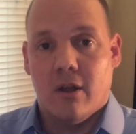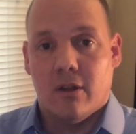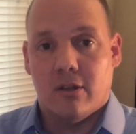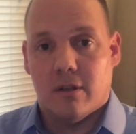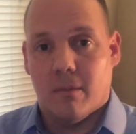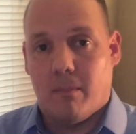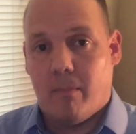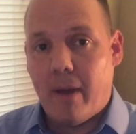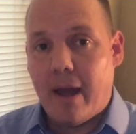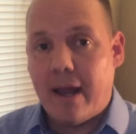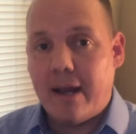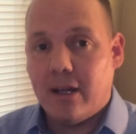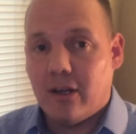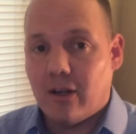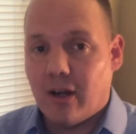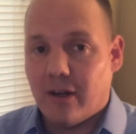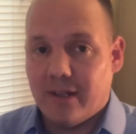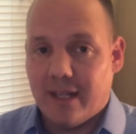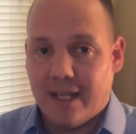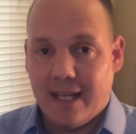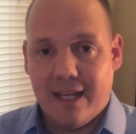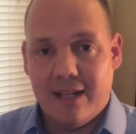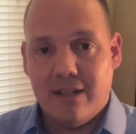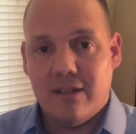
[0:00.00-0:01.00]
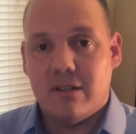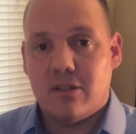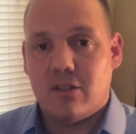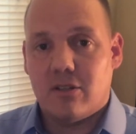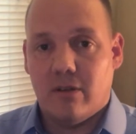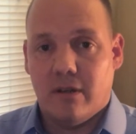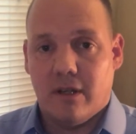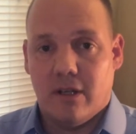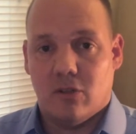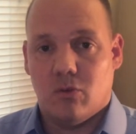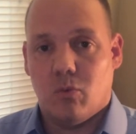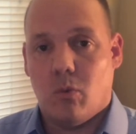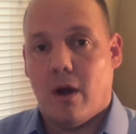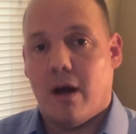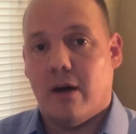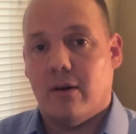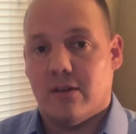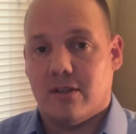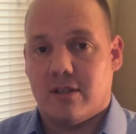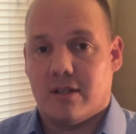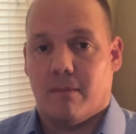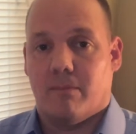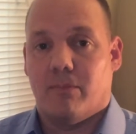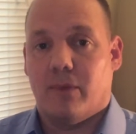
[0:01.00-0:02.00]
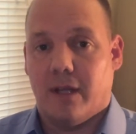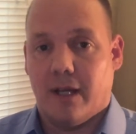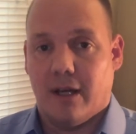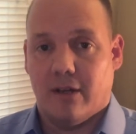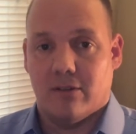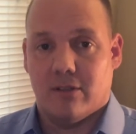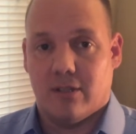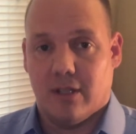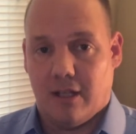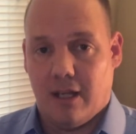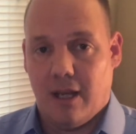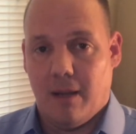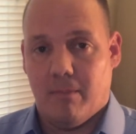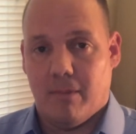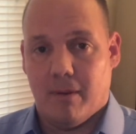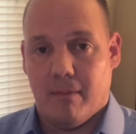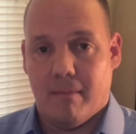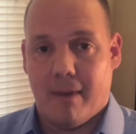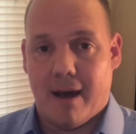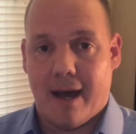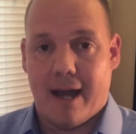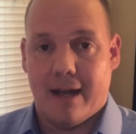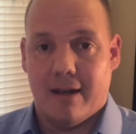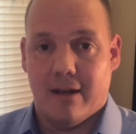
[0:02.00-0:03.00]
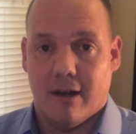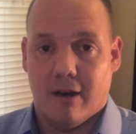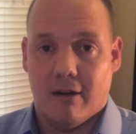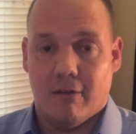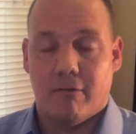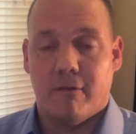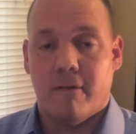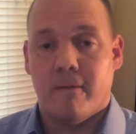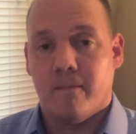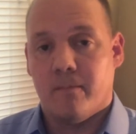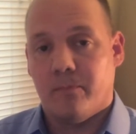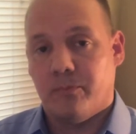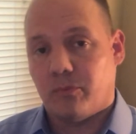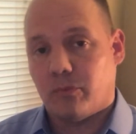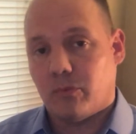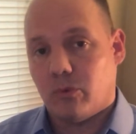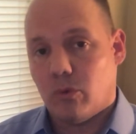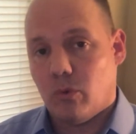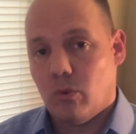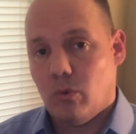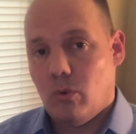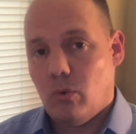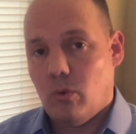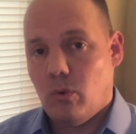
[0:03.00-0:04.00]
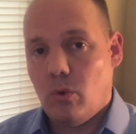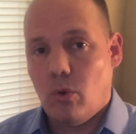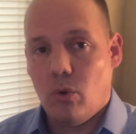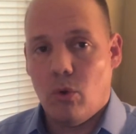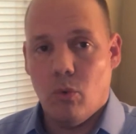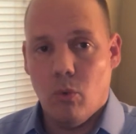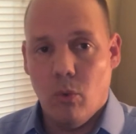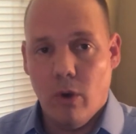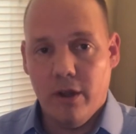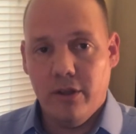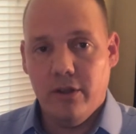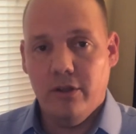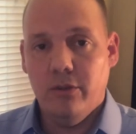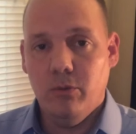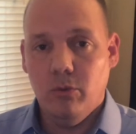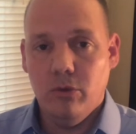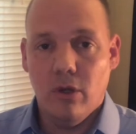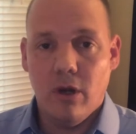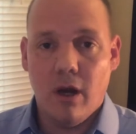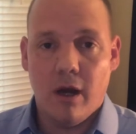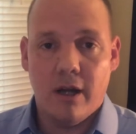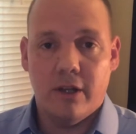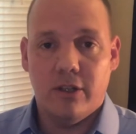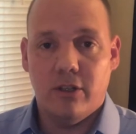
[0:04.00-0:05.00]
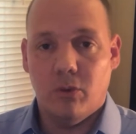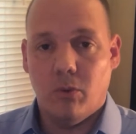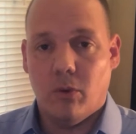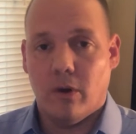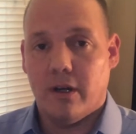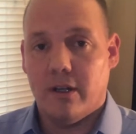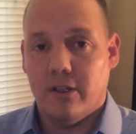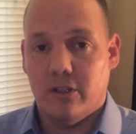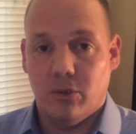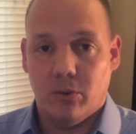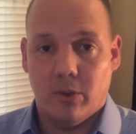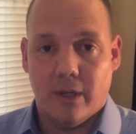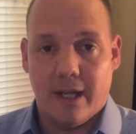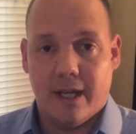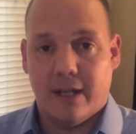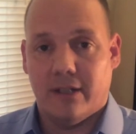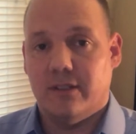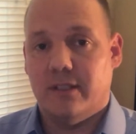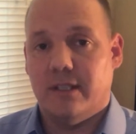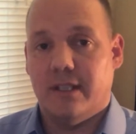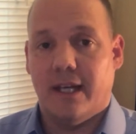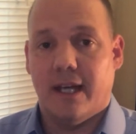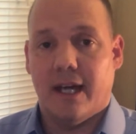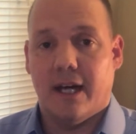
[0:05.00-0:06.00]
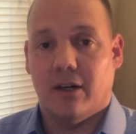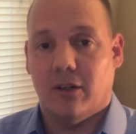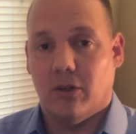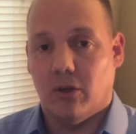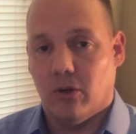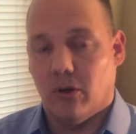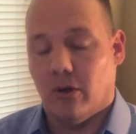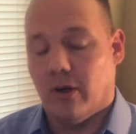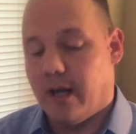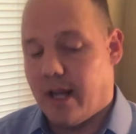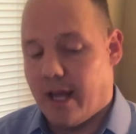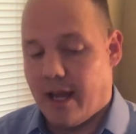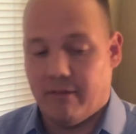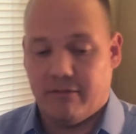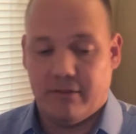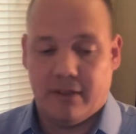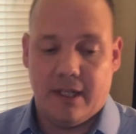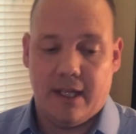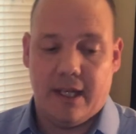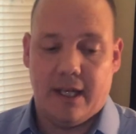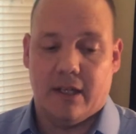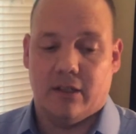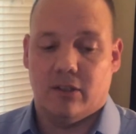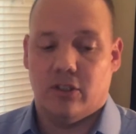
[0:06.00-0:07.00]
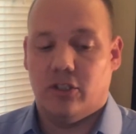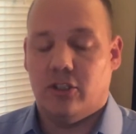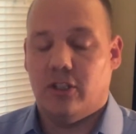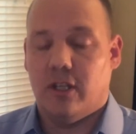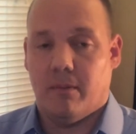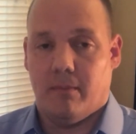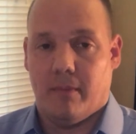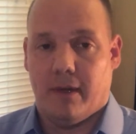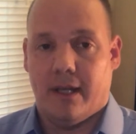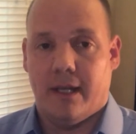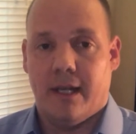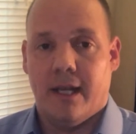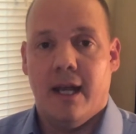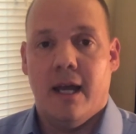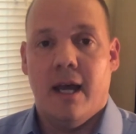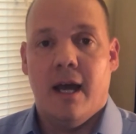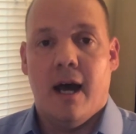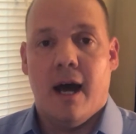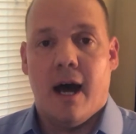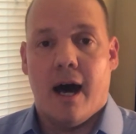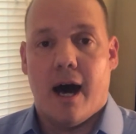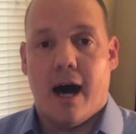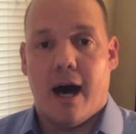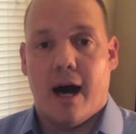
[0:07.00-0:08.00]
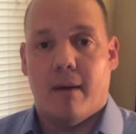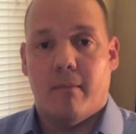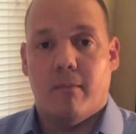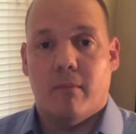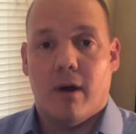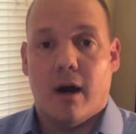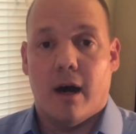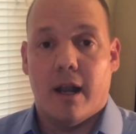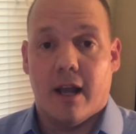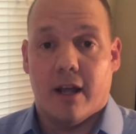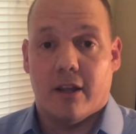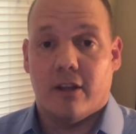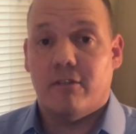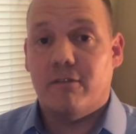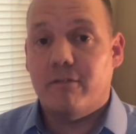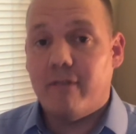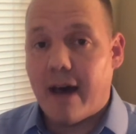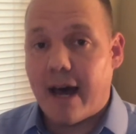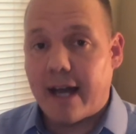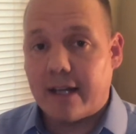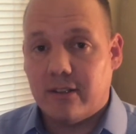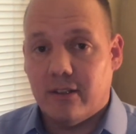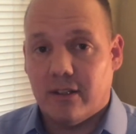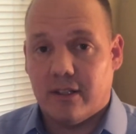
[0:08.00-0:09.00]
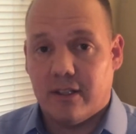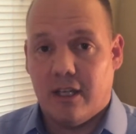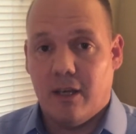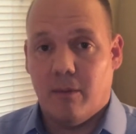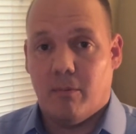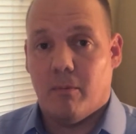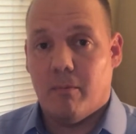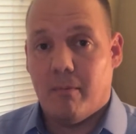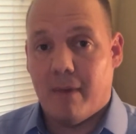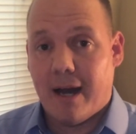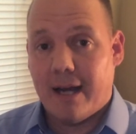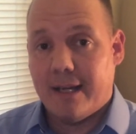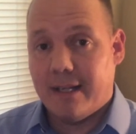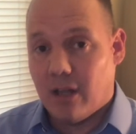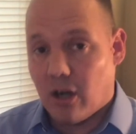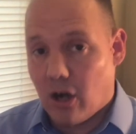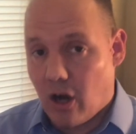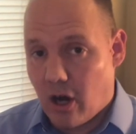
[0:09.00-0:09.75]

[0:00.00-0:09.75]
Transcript: depending on the industry as well, is something else to keep in mind of whether or not you want to do an LTL or an FTL shipment. Another factor to keep in mind, and